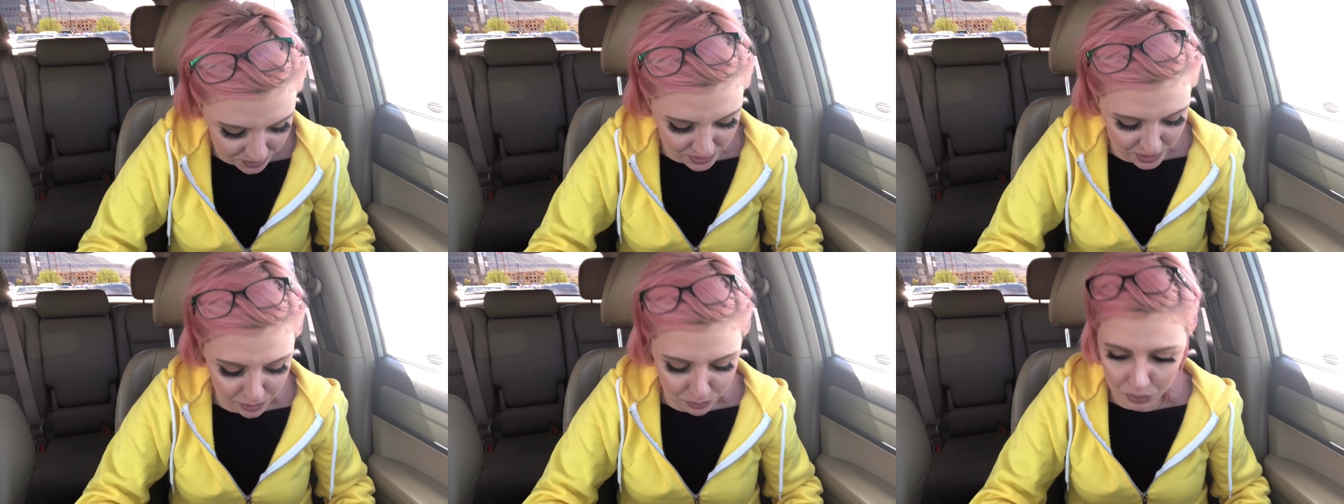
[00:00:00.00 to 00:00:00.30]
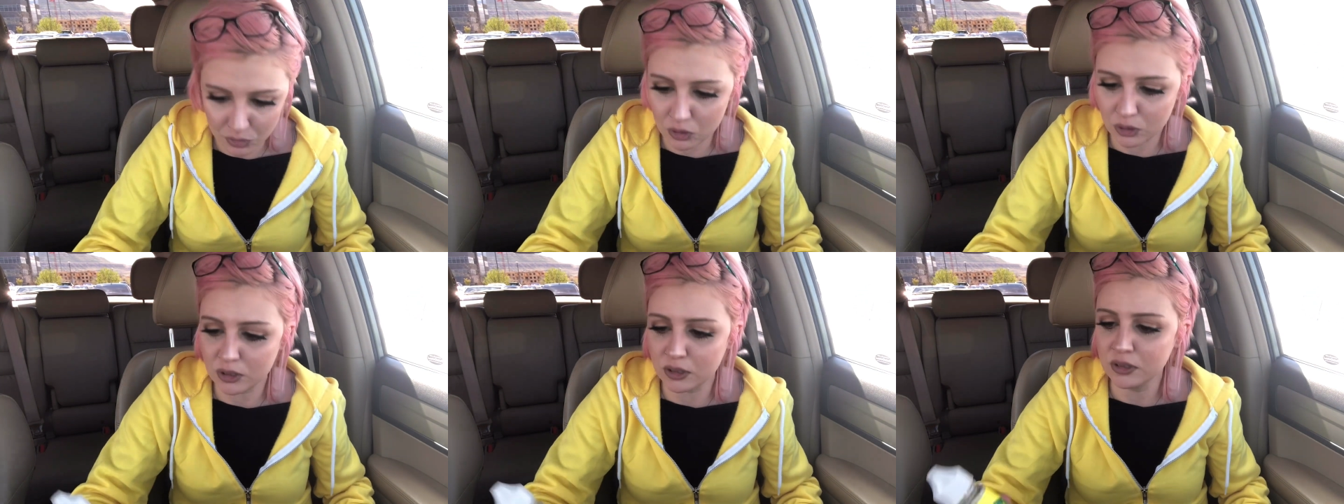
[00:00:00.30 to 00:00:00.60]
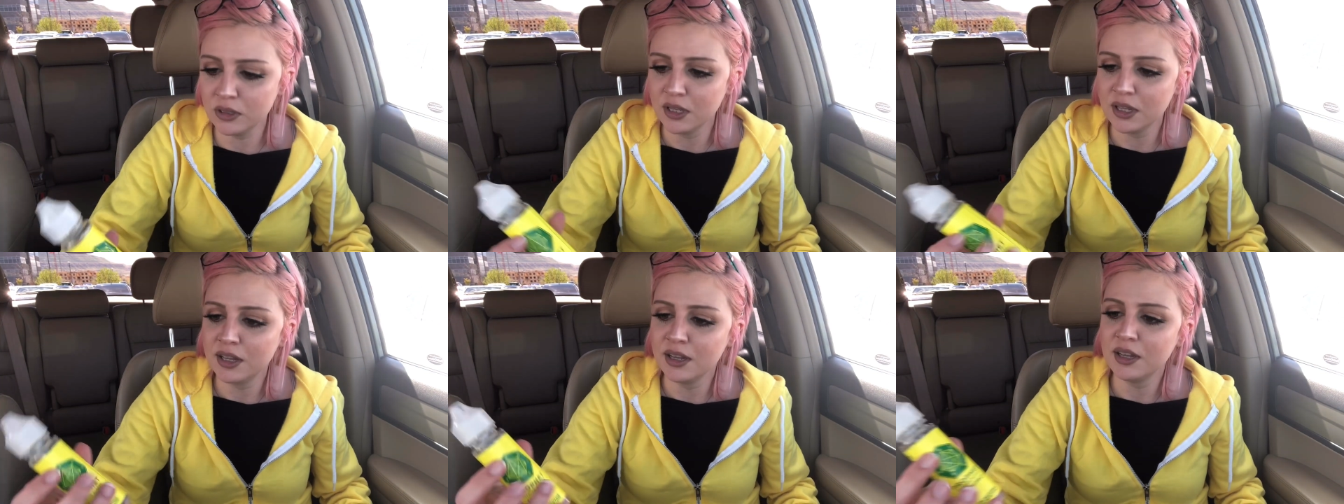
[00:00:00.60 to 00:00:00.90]

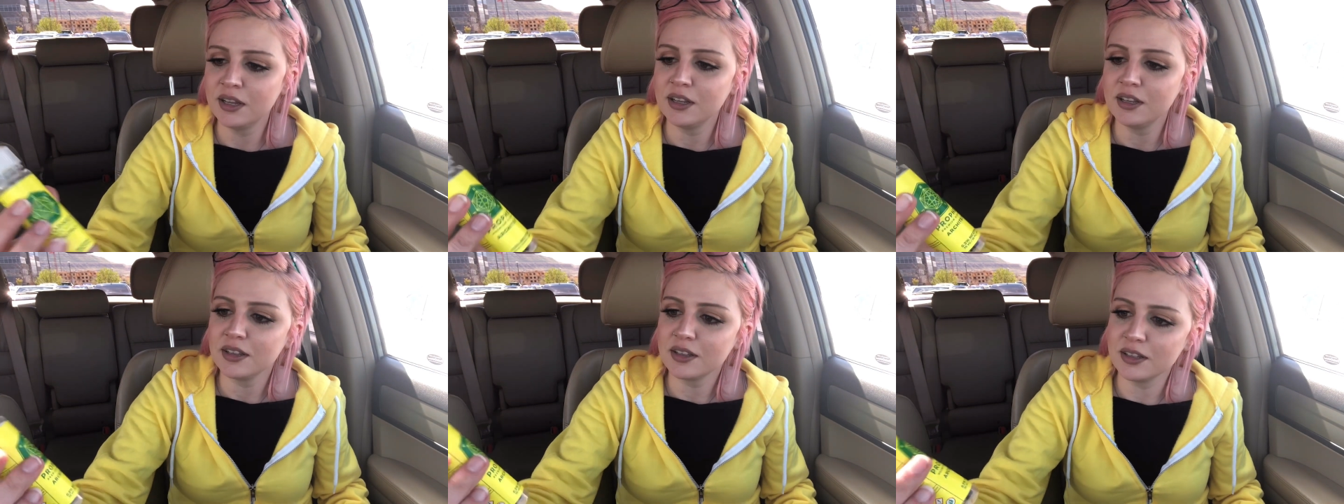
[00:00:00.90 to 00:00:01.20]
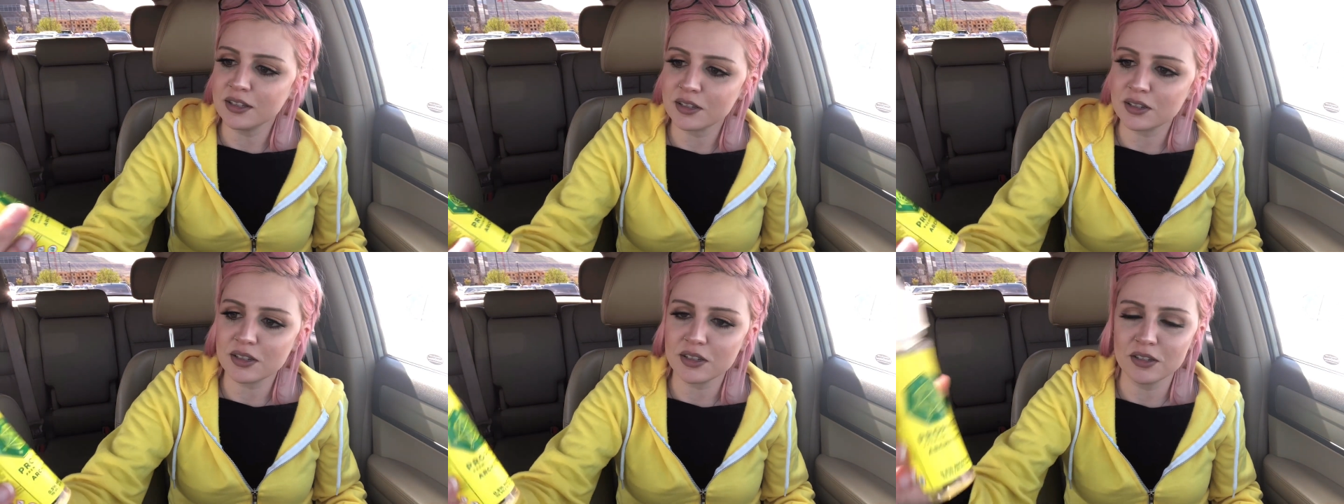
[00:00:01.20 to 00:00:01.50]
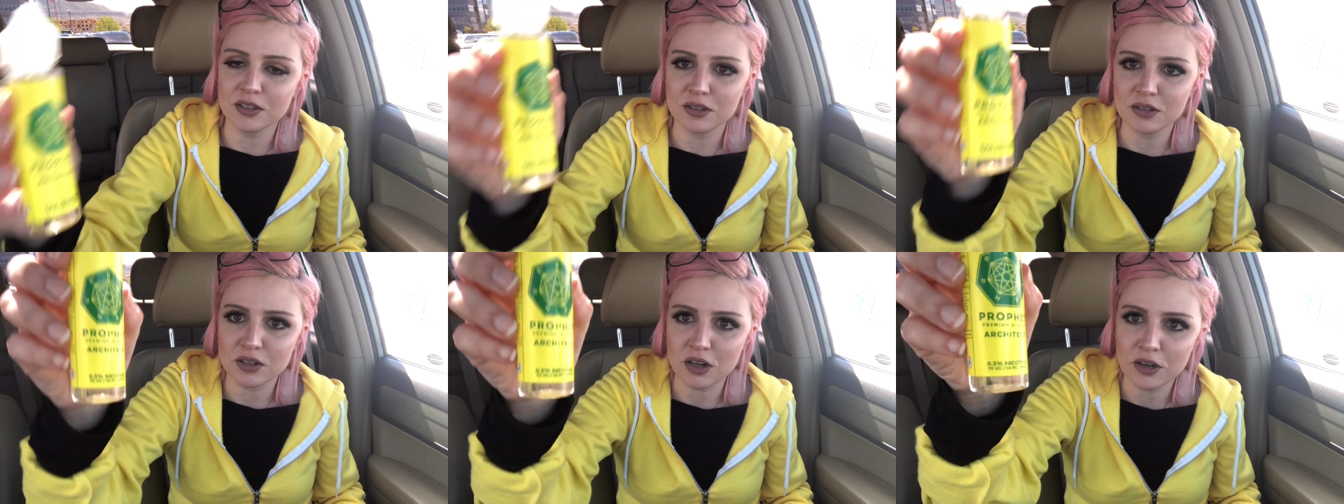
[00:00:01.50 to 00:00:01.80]
example, this
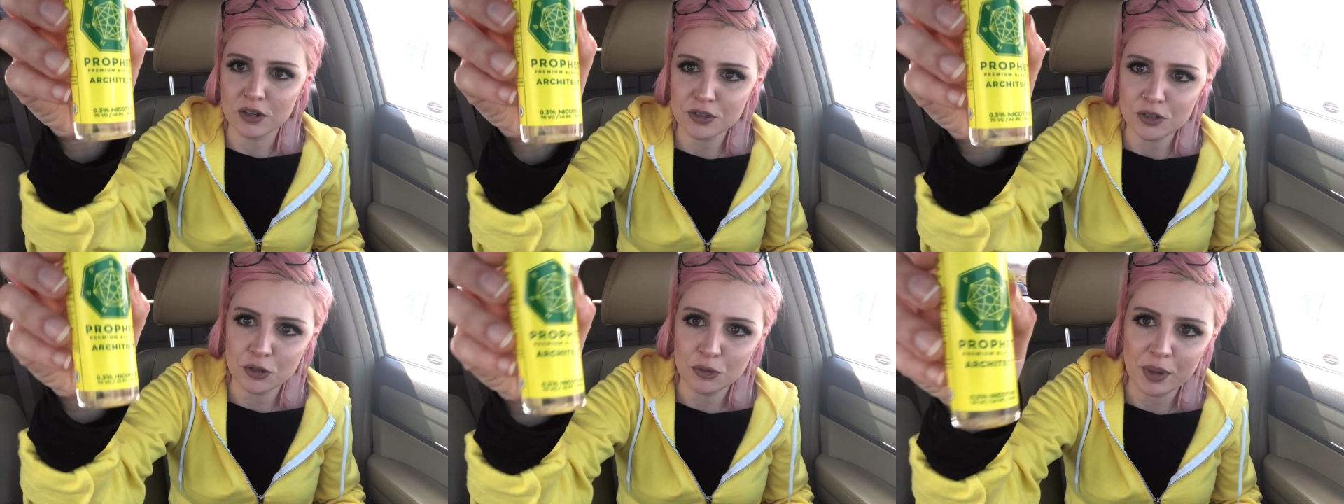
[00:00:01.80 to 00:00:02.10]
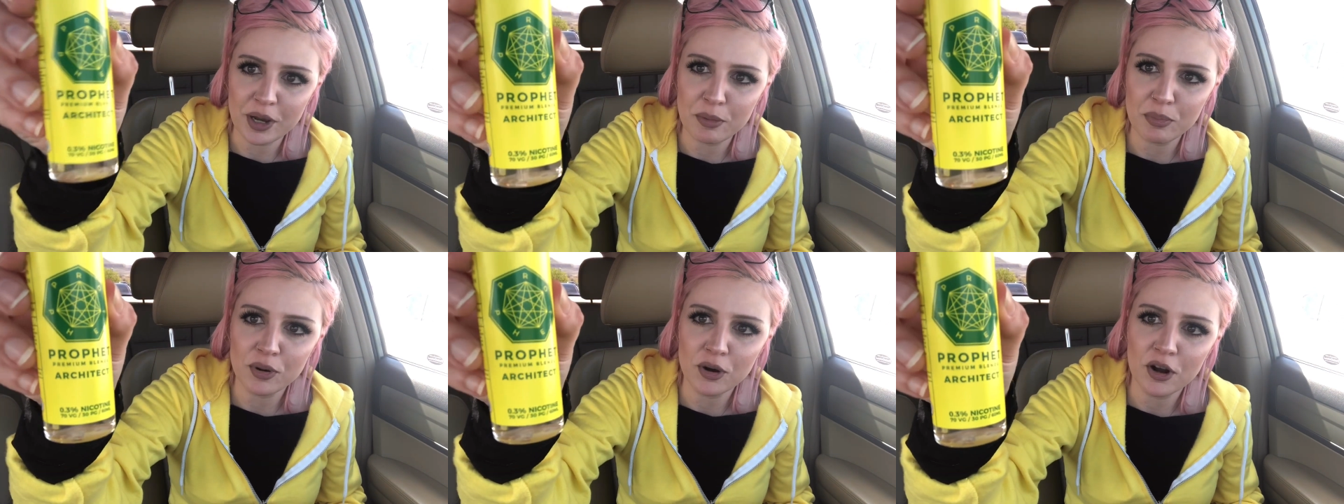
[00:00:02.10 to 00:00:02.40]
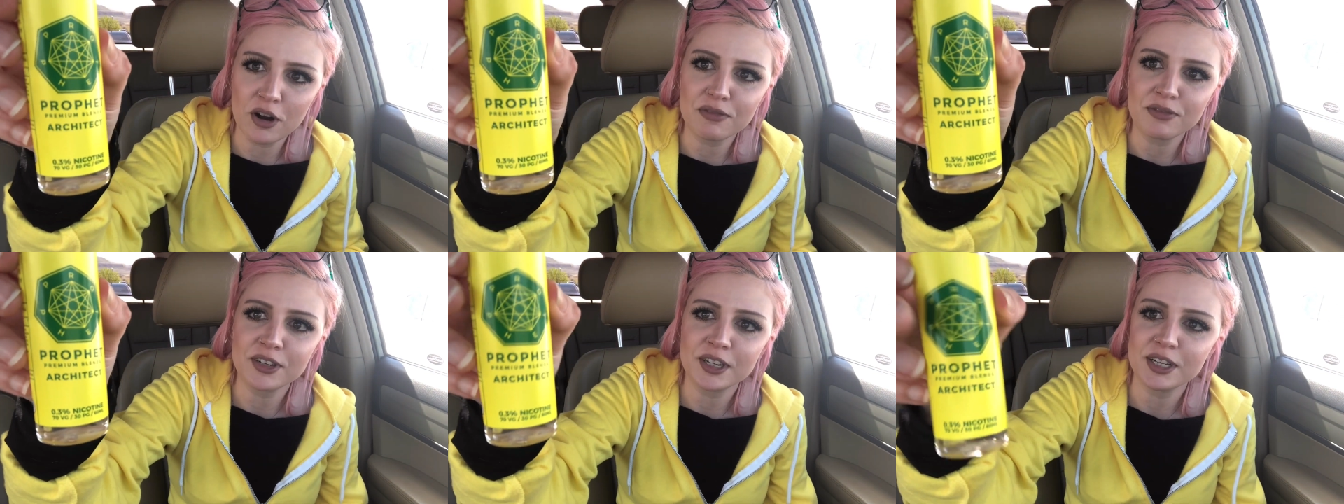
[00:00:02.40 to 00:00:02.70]
is also by
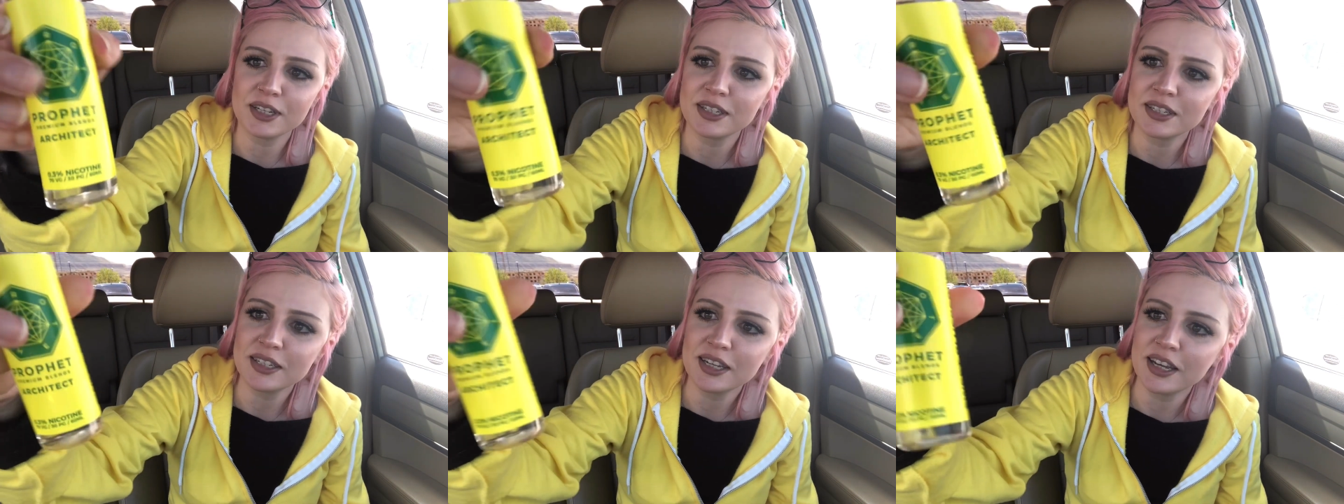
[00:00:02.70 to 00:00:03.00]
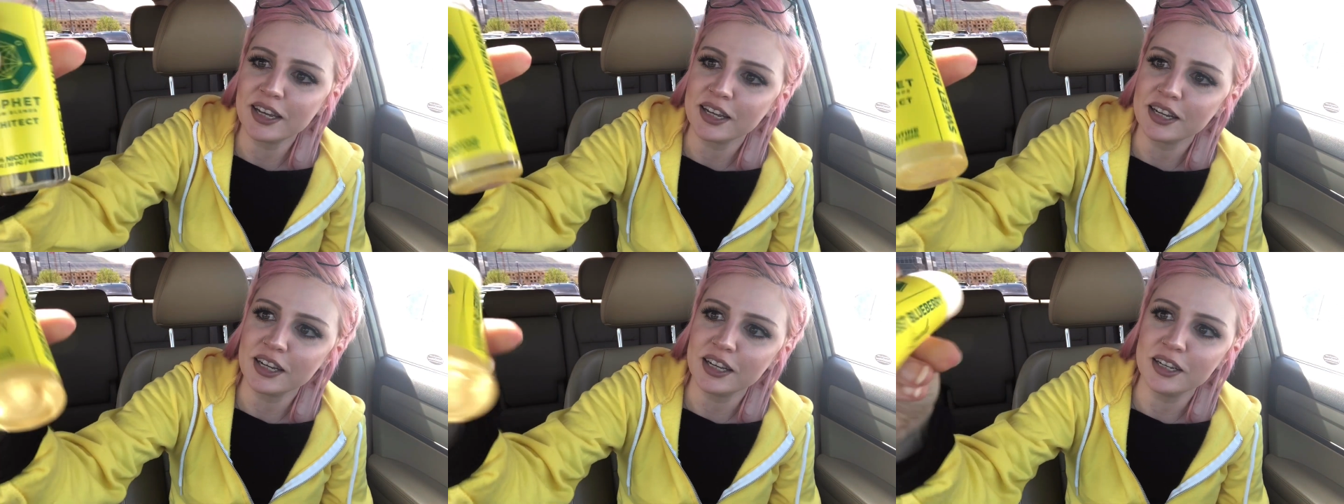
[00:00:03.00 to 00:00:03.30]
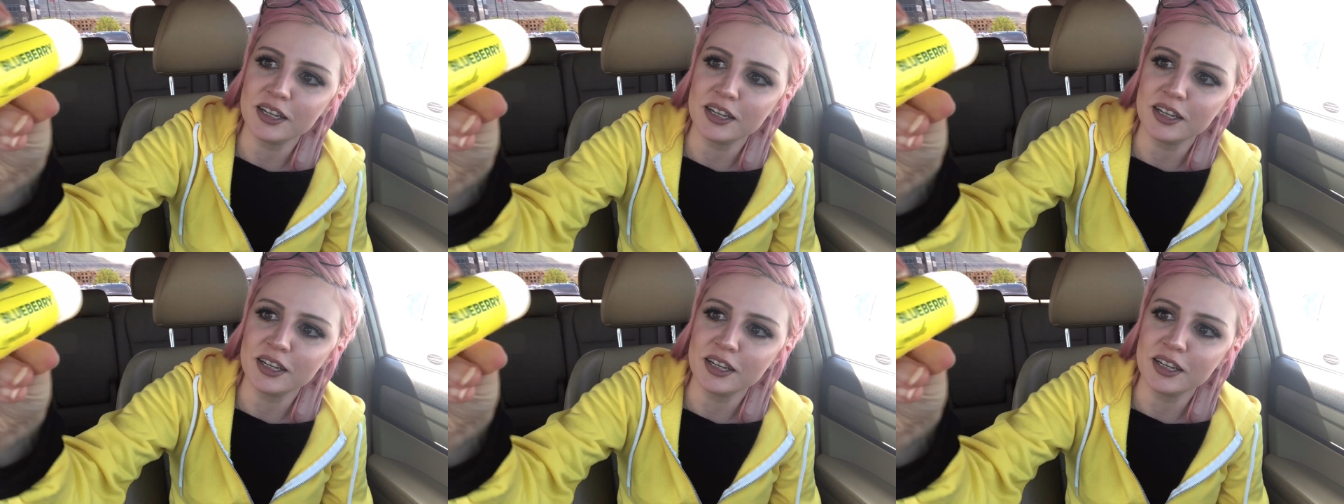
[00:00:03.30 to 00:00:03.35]
Profit, and